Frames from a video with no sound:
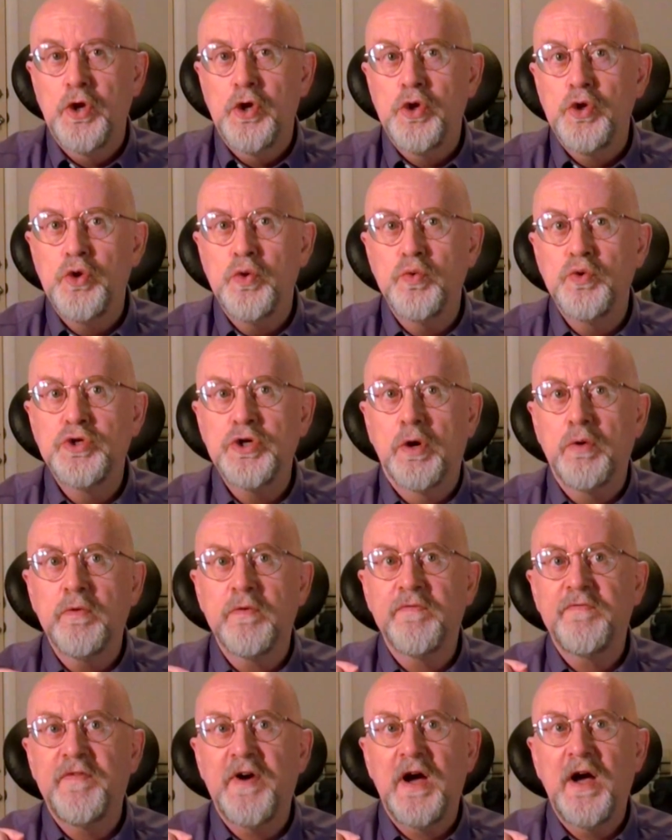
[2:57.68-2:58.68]
You
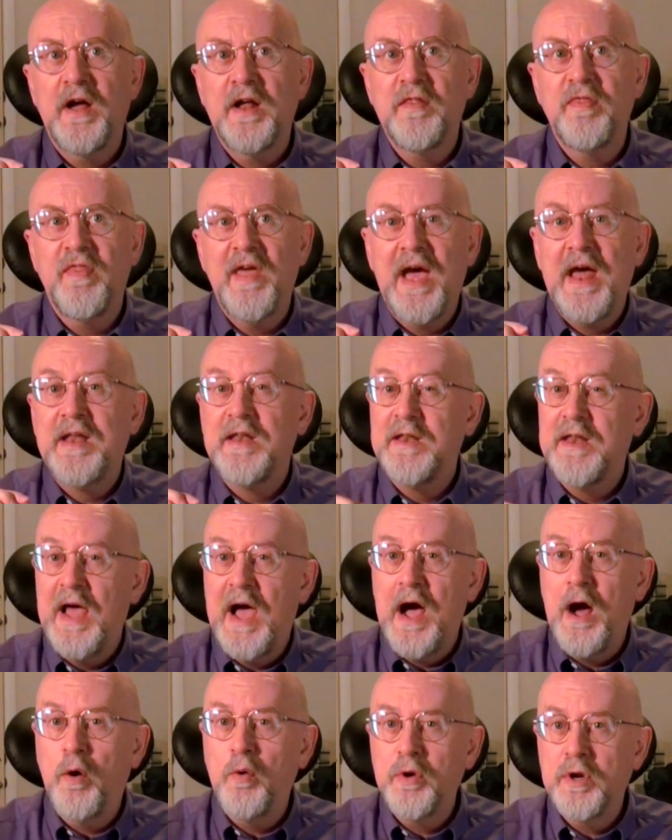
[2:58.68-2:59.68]
don't find that
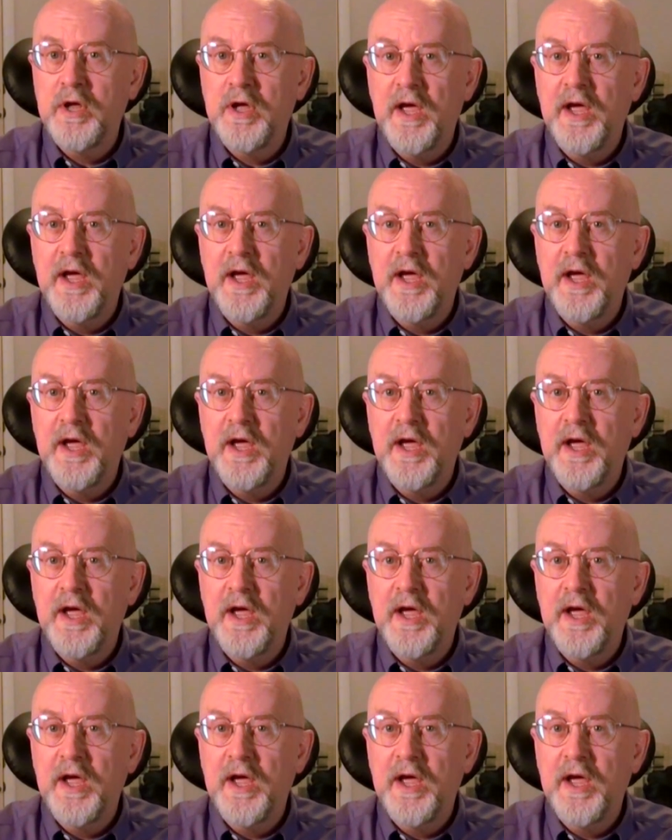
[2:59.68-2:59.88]
noun,